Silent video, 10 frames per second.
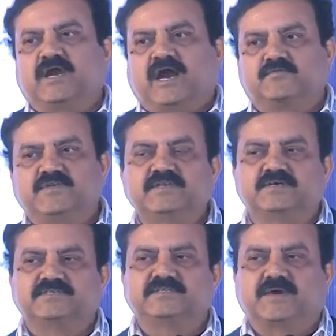how we
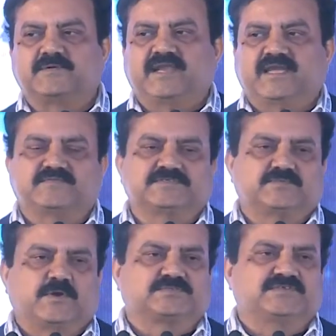learn in our life is
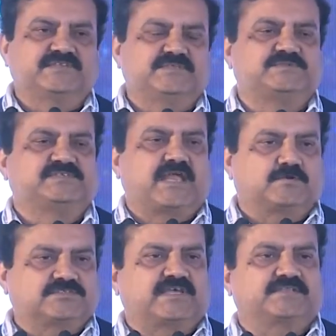about 70%
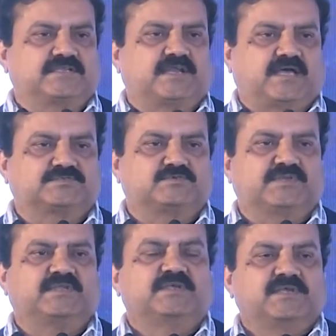outside the classroom and